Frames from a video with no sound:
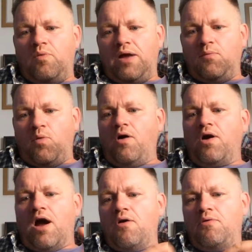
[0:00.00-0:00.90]
in one
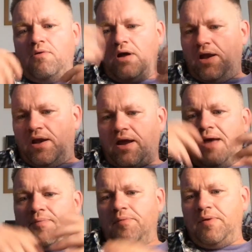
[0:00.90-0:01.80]
go, and I
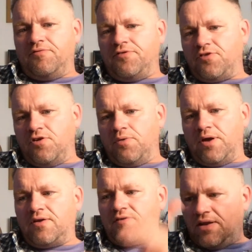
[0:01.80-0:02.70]
kept them in for 2
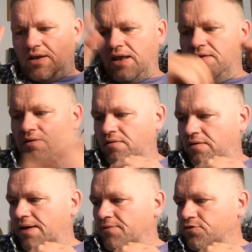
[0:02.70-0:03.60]
weeks, and then
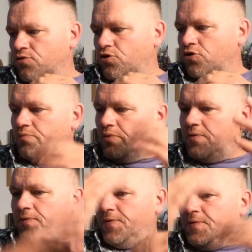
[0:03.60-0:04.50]
that was all good,
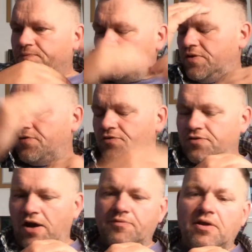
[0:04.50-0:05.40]
but different
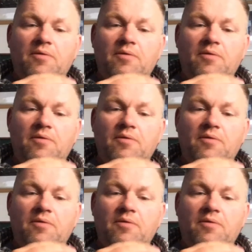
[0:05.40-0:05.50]
time.